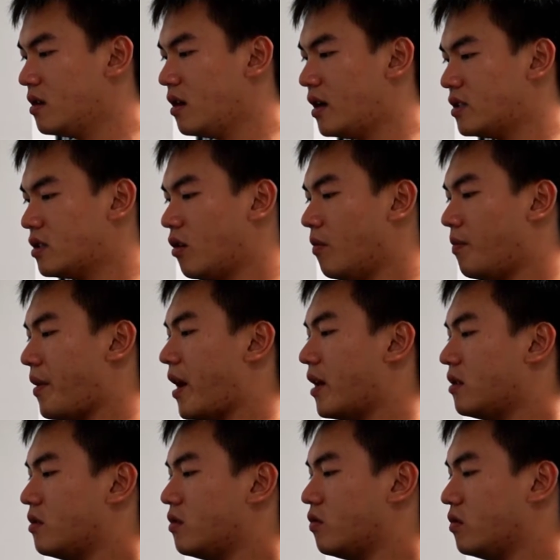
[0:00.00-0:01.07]
as
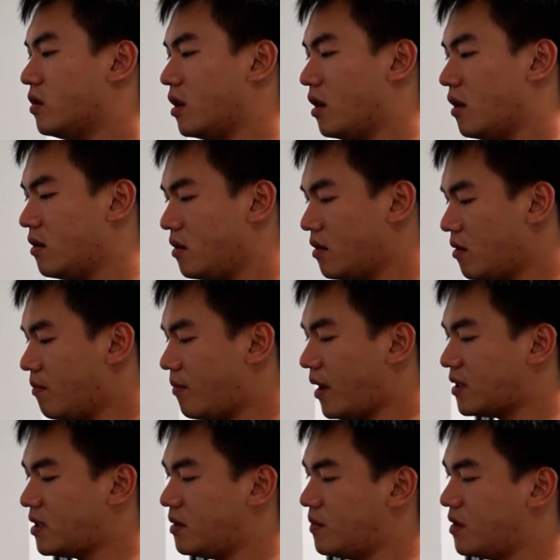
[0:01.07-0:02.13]
compared to the
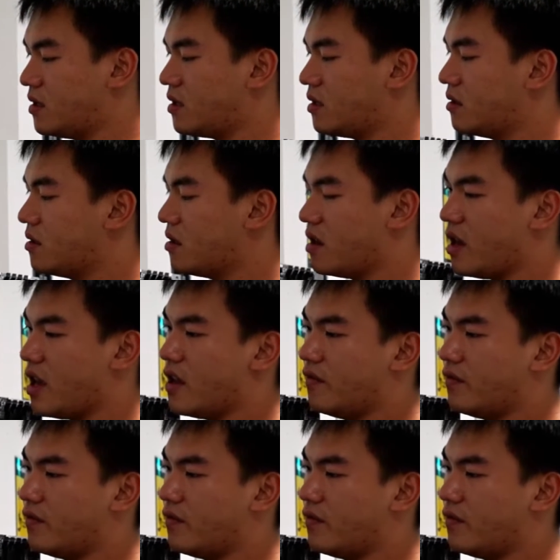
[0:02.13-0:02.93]
Maximus 8